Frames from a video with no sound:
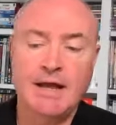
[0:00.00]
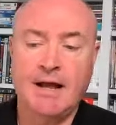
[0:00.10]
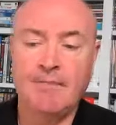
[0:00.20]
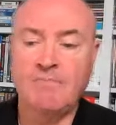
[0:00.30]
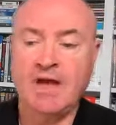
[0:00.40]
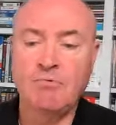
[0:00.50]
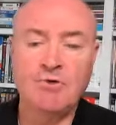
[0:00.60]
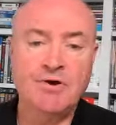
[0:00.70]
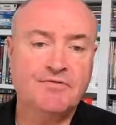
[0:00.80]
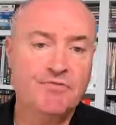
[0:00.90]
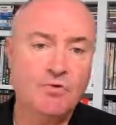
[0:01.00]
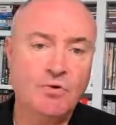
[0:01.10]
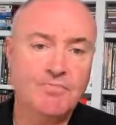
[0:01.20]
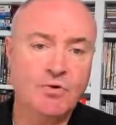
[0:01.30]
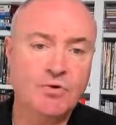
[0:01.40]
I worked
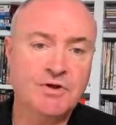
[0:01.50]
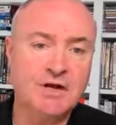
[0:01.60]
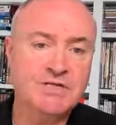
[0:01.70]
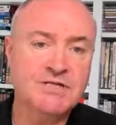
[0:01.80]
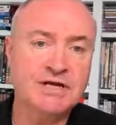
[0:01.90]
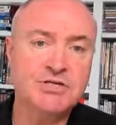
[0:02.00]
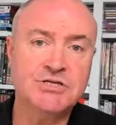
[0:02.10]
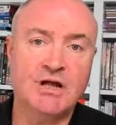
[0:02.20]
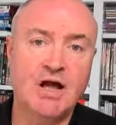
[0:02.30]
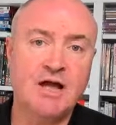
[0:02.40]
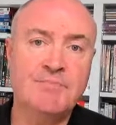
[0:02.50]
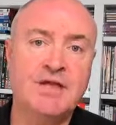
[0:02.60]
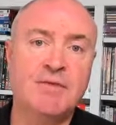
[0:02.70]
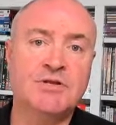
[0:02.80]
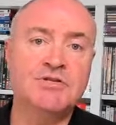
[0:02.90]
for organisations like
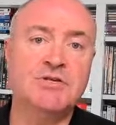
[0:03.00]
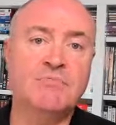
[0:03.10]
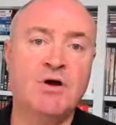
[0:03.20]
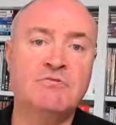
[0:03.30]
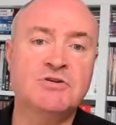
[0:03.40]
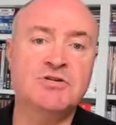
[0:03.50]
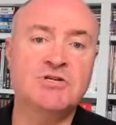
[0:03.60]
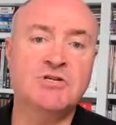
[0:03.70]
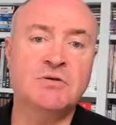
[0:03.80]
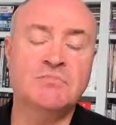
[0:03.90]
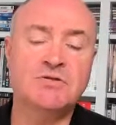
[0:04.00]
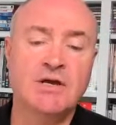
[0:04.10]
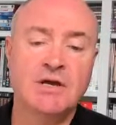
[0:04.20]
IBM and Sun Microsystems,